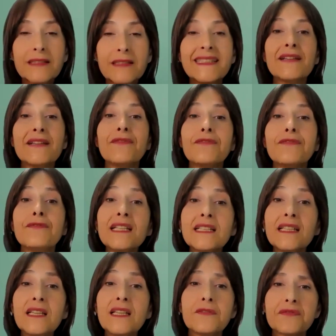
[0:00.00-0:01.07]
the free
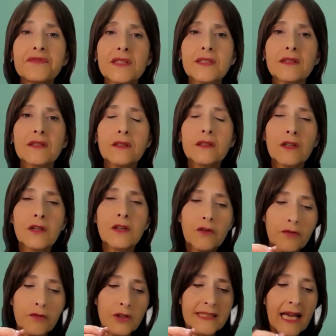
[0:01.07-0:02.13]
gifts
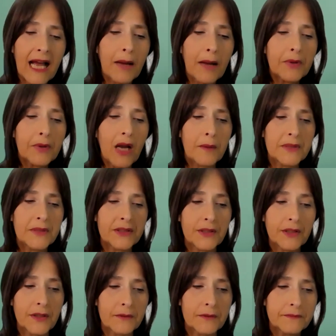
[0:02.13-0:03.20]
for the upcoming
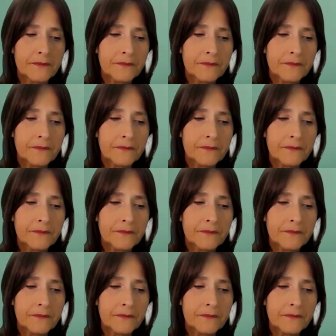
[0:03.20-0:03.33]
year.